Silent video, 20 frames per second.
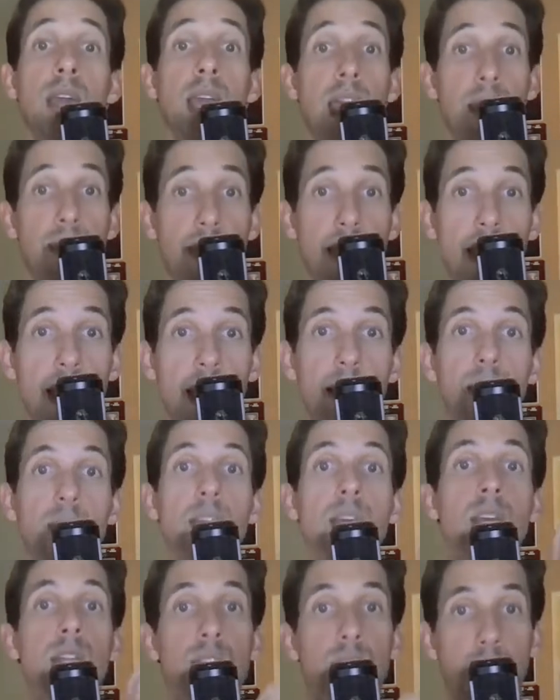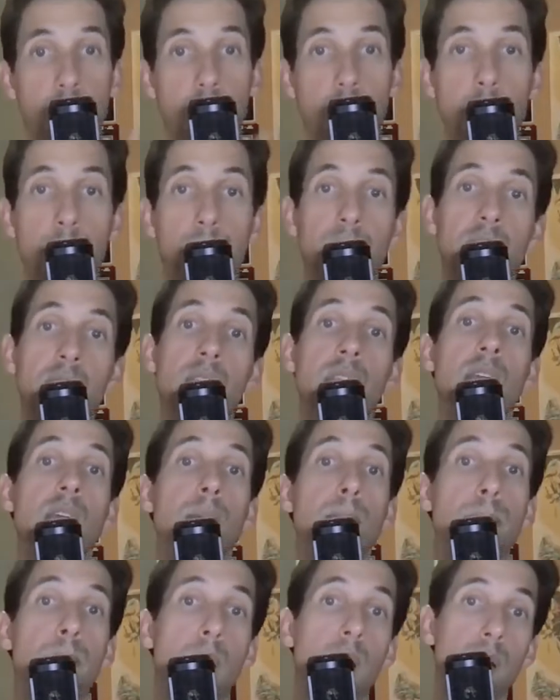And then the company
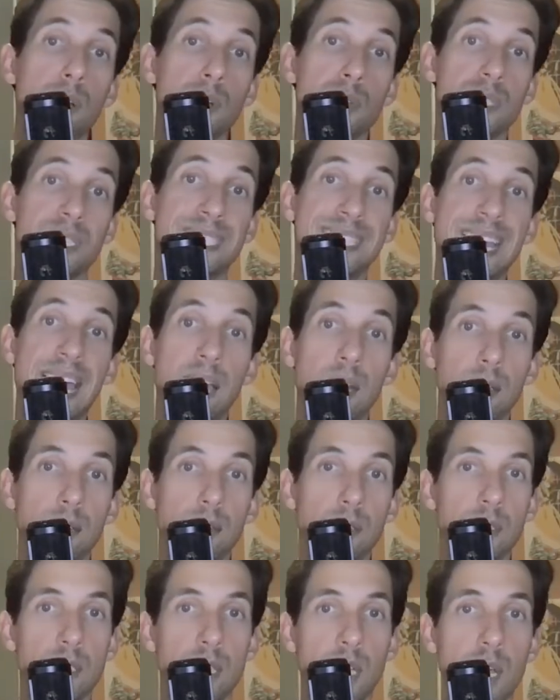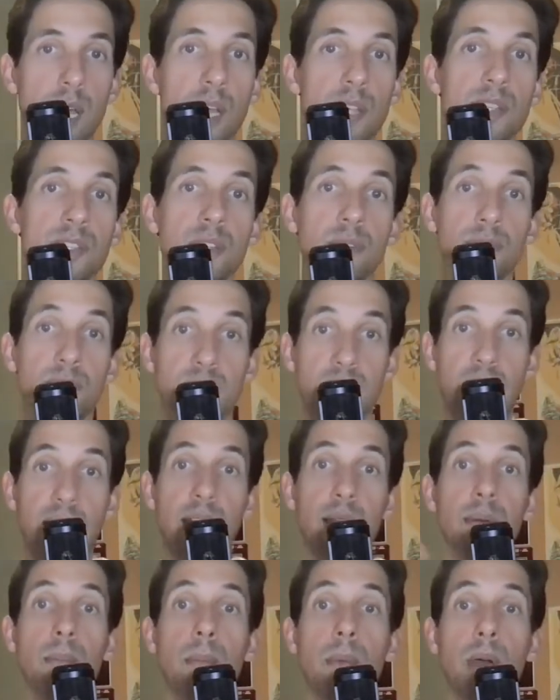borrows debt, tons of
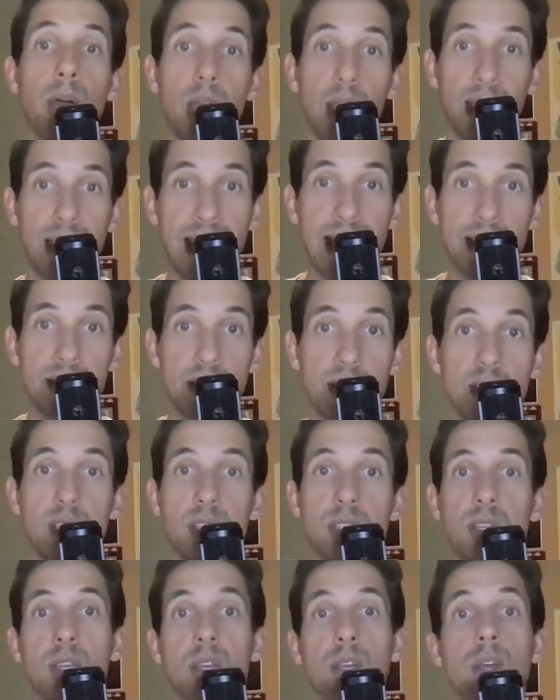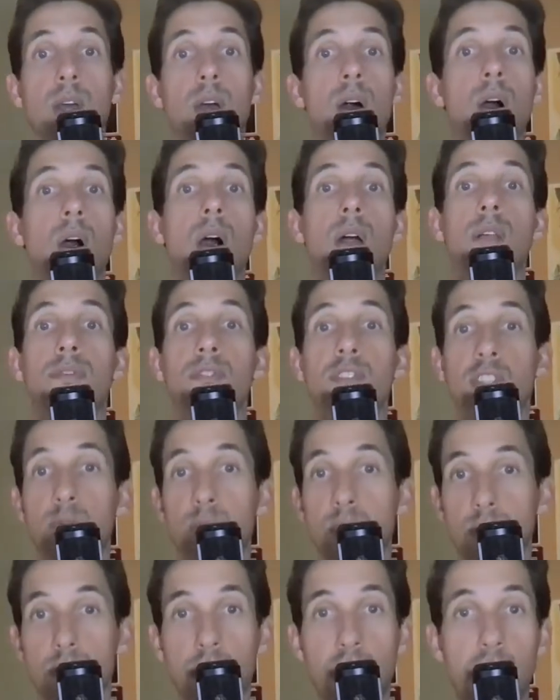debt against all of the
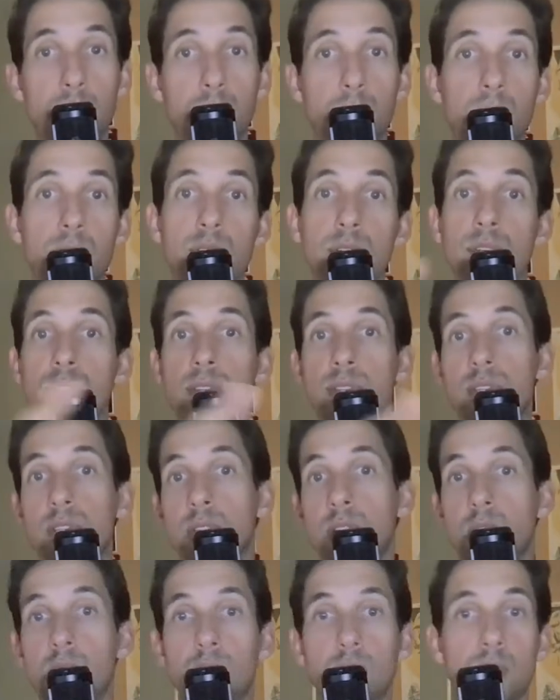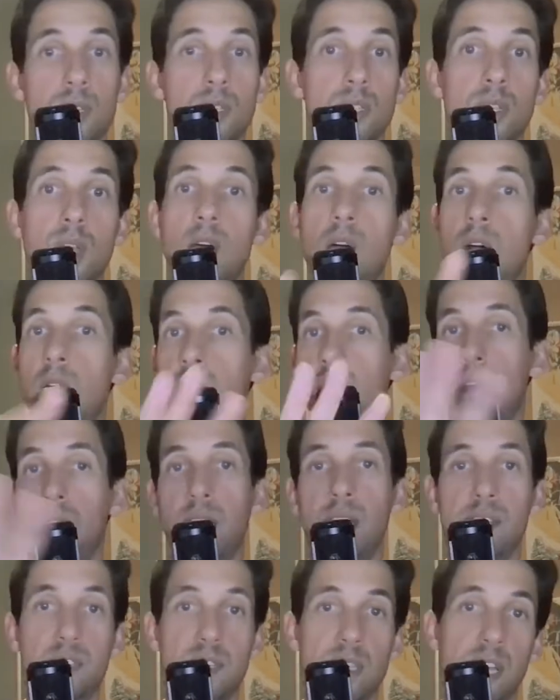subscribers, the stock,
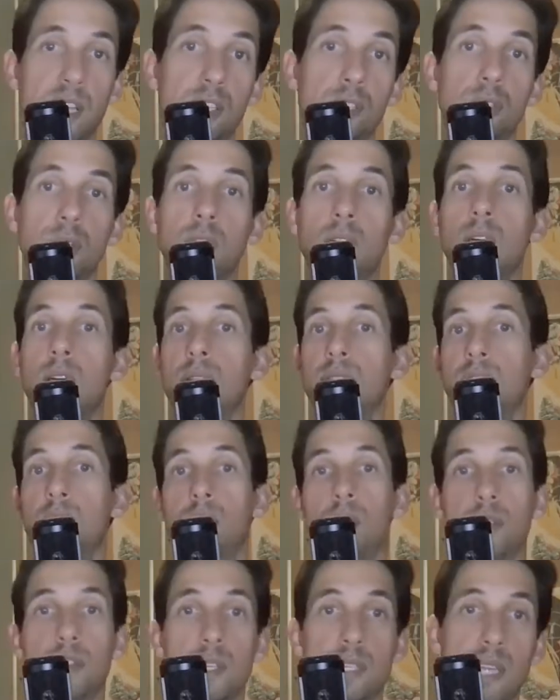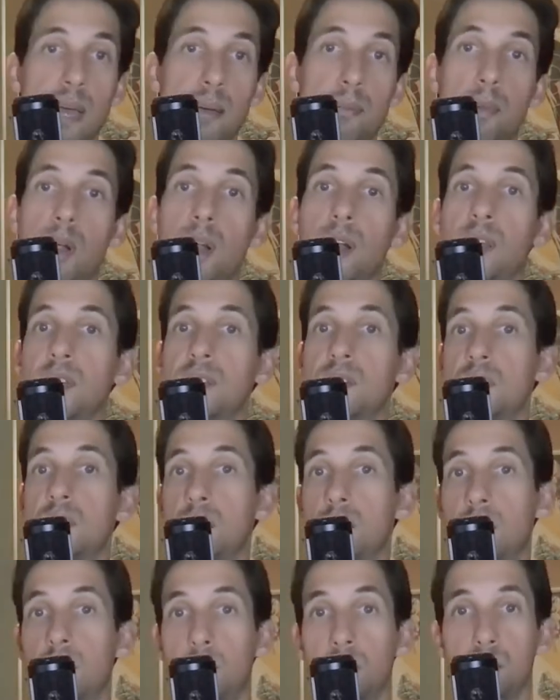et cetera. They go to the debt markets.
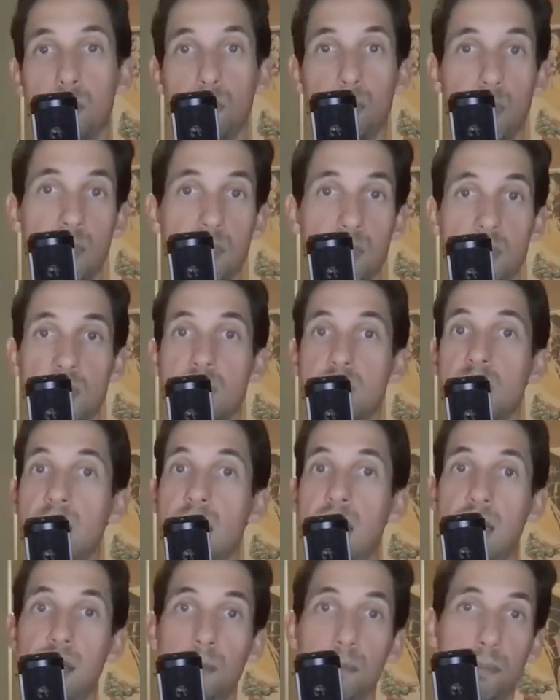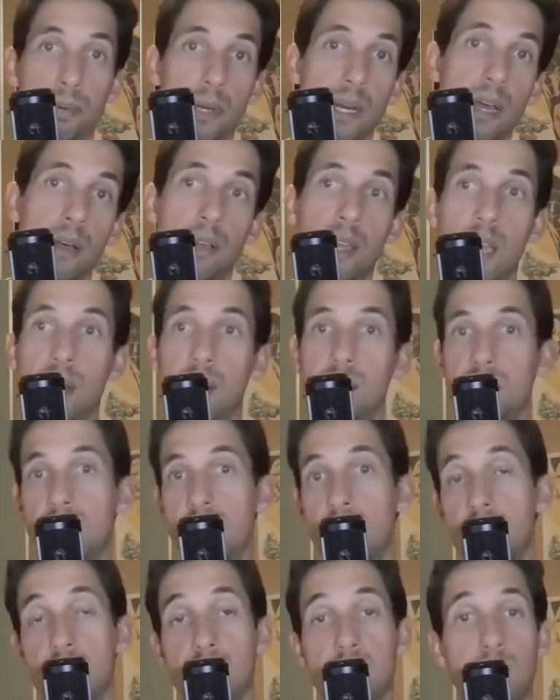They're able to raise this debt and put out
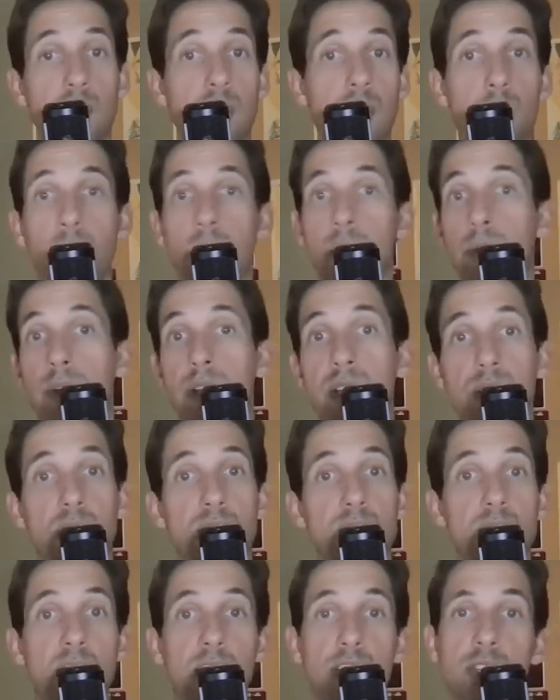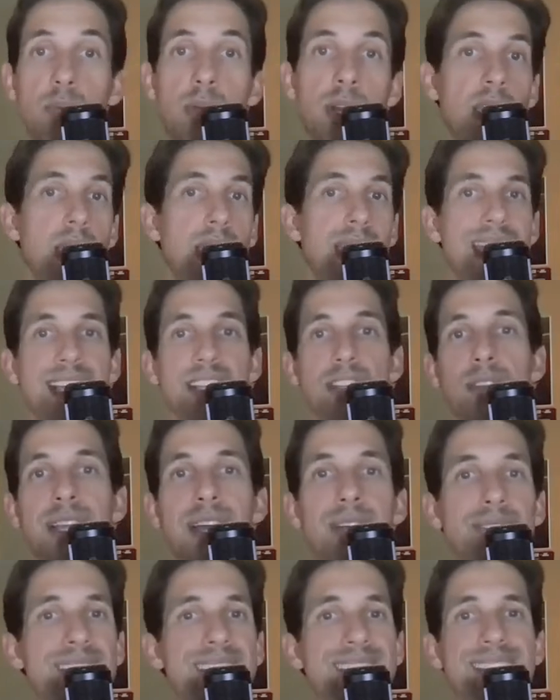guarantees and say, hey, we're going to raise all this extra money. So now
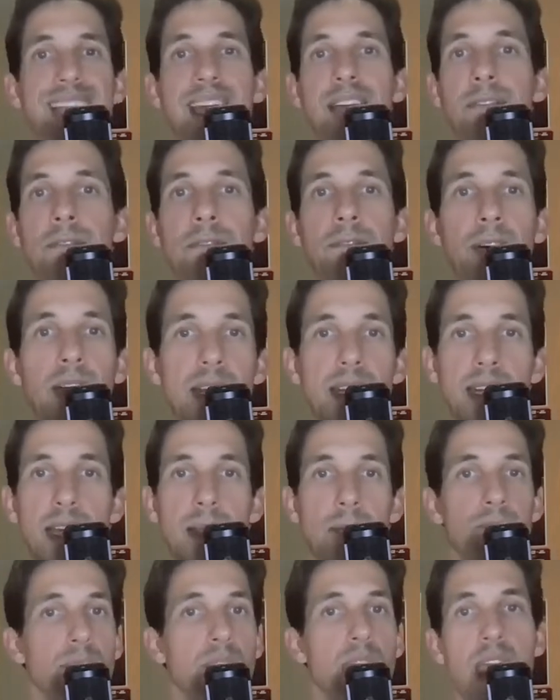it's debt funding.